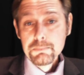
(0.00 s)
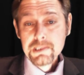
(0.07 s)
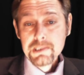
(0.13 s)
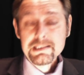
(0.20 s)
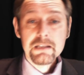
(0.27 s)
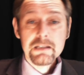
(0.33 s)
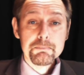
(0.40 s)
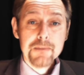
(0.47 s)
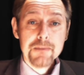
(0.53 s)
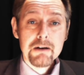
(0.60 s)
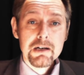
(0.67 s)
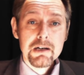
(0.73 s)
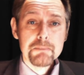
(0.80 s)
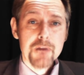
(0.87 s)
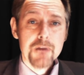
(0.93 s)
President
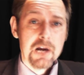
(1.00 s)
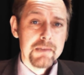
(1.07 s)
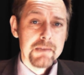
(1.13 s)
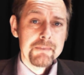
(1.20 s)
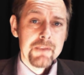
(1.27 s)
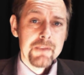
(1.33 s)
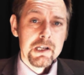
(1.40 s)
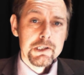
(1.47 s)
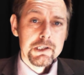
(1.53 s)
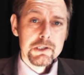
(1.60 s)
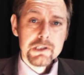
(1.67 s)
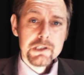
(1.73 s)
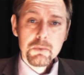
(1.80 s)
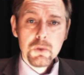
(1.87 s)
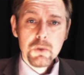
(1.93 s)
Barack Obama,
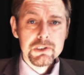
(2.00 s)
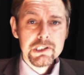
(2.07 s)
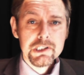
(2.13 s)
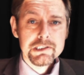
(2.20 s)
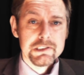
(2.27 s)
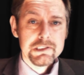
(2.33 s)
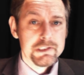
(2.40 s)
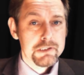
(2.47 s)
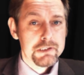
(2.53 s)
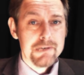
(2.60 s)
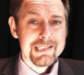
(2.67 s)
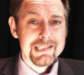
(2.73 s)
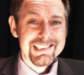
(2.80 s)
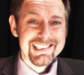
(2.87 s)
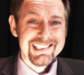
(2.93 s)
using Washington's
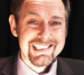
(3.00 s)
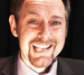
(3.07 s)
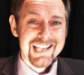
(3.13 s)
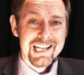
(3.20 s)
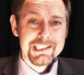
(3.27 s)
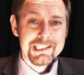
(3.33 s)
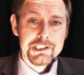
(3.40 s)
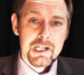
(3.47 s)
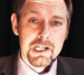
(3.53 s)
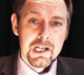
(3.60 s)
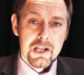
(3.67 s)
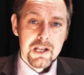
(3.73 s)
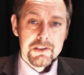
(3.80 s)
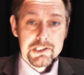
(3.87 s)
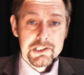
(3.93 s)
grandest stage,
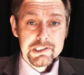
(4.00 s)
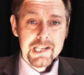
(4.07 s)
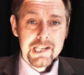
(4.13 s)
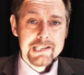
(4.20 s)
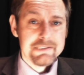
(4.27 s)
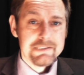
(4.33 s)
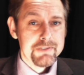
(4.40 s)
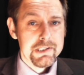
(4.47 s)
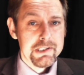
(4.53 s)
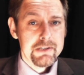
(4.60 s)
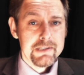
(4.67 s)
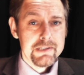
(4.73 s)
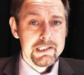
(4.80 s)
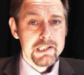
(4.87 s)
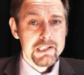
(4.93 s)
the State of the
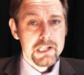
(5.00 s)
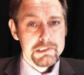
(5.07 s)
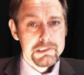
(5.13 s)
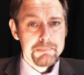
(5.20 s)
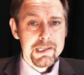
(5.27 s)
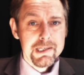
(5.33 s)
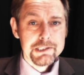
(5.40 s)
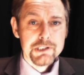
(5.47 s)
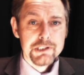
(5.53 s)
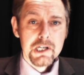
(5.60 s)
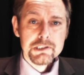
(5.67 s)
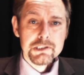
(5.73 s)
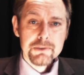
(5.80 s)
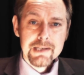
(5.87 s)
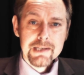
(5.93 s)
Union speech,
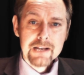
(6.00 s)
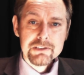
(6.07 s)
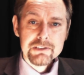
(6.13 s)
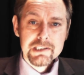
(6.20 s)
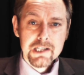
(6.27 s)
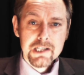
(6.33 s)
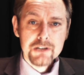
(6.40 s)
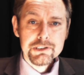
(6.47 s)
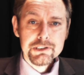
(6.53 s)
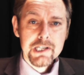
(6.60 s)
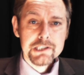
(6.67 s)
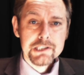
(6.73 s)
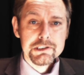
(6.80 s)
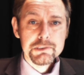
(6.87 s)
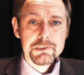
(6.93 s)
to announce
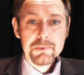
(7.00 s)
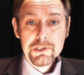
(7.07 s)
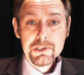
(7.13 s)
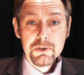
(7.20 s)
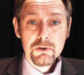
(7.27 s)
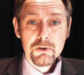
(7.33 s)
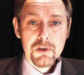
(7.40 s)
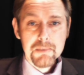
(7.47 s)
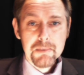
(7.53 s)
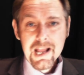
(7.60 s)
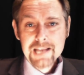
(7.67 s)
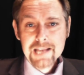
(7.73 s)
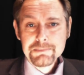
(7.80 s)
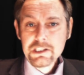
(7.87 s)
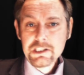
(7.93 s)
negotiations with Europe
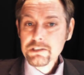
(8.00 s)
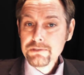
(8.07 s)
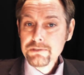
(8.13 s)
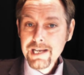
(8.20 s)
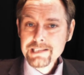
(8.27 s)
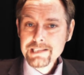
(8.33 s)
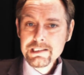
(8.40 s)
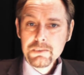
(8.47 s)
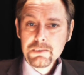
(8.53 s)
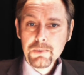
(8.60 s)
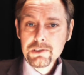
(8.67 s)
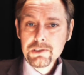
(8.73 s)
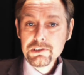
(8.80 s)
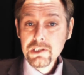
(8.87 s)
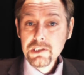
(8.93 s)
aimed at creating the
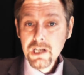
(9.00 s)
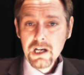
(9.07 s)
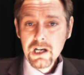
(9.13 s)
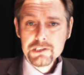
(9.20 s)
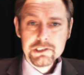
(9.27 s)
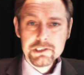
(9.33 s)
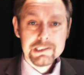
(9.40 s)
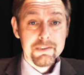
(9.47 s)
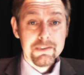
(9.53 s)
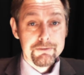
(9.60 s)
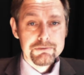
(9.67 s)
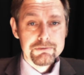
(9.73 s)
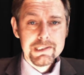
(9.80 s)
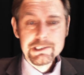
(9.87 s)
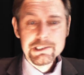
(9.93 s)
world's largest free